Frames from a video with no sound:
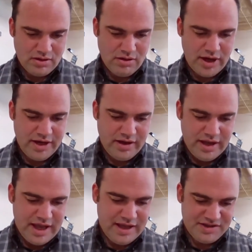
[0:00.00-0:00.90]
All right.
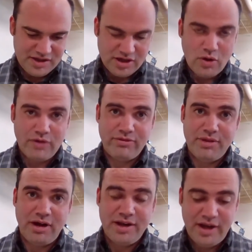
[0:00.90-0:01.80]
And it's going to go on from
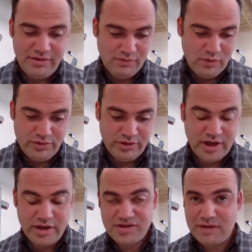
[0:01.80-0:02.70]
there, and we'll
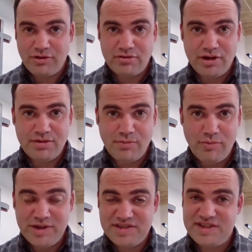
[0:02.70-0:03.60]
look into chapter 3
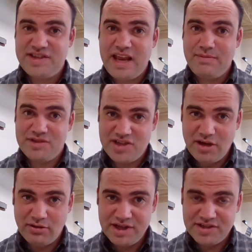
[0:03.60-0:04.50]
tomorrow, but it's the same
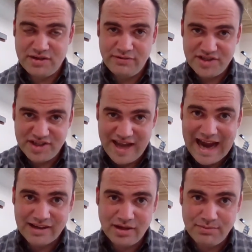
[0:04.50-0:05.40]
series of
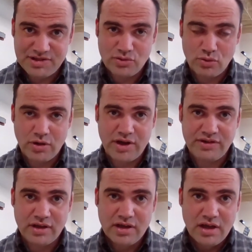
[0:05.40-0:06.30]
stacked up
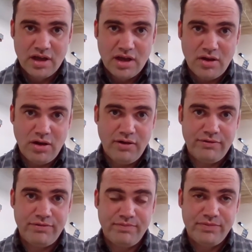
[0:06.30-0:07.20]
stories
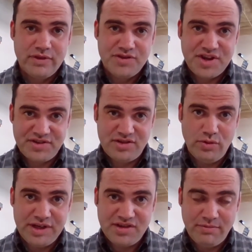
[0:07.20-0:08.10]
of Jesus
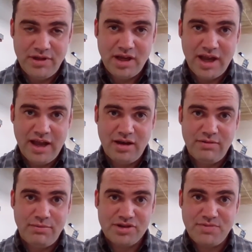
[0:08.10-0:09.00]
doing something
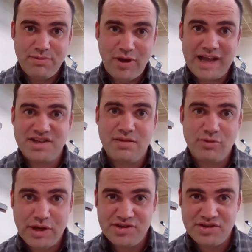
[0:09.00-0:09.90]
and a bunch of people asking him
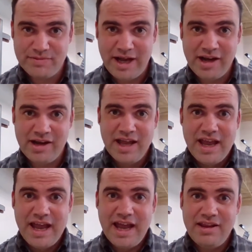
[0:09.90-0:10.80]
questions about it.
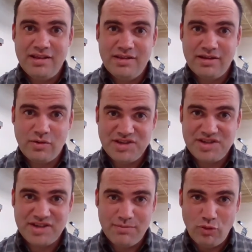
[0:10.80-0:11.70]
And the
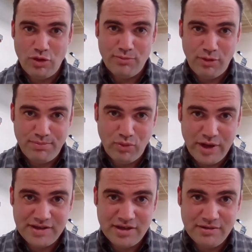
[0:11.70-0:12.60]
questions get more and more
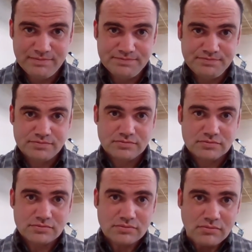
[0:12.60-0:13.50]
pointed
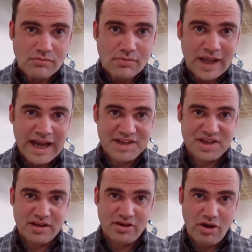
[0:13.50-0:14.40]
as
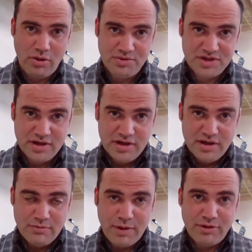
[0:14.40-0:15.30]
it goes.
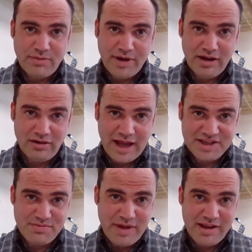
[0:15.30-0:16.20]
Remember, the
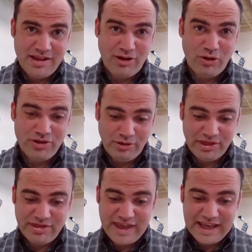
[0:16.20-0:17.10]
paralyzed man, they're
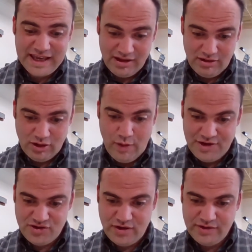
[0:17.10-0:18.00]
thinking the
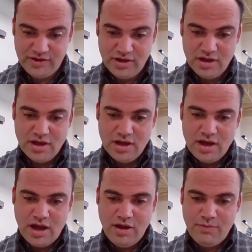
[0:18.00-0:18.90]
questions.
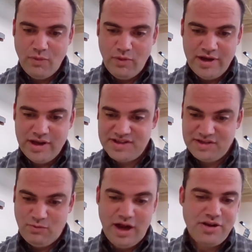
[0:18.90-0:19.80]
And he
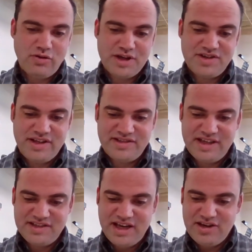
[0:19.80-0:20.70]
says, why do you question these
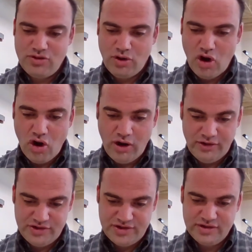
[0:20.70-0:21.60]
things in your
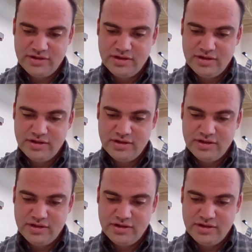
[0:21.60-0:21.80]
hearts?